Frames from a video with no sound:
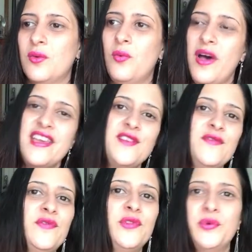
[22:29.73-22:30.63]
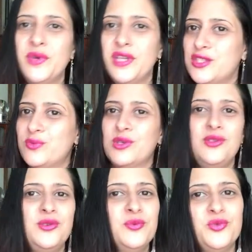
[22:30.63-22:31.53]
what influence will
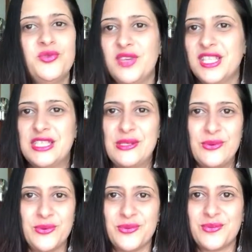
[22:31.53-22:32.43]
you move into?